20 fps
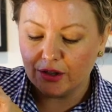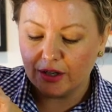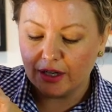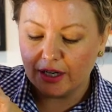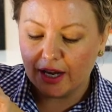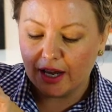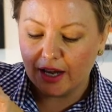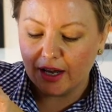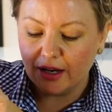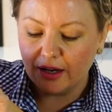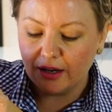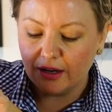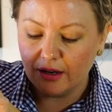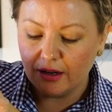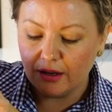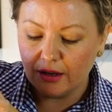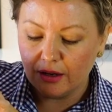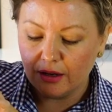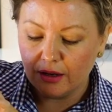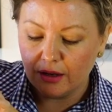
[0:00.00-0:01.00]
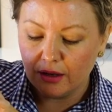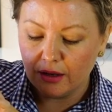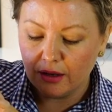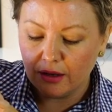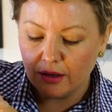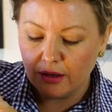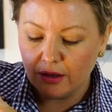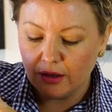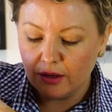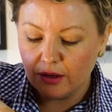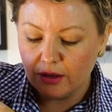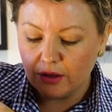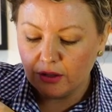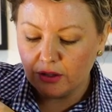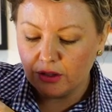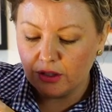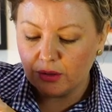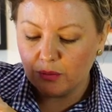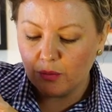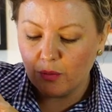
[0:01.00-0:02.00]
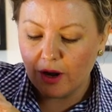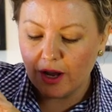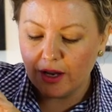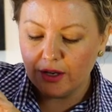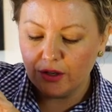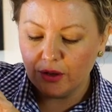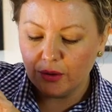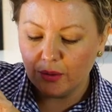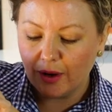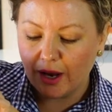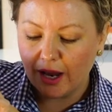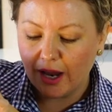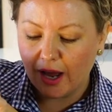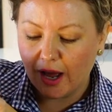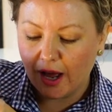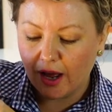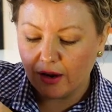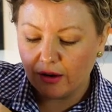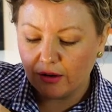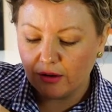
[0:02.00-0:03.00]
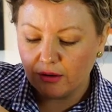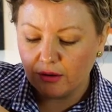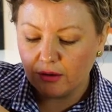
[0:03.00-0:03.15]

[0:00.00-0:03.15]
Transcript: again, just wind your way out,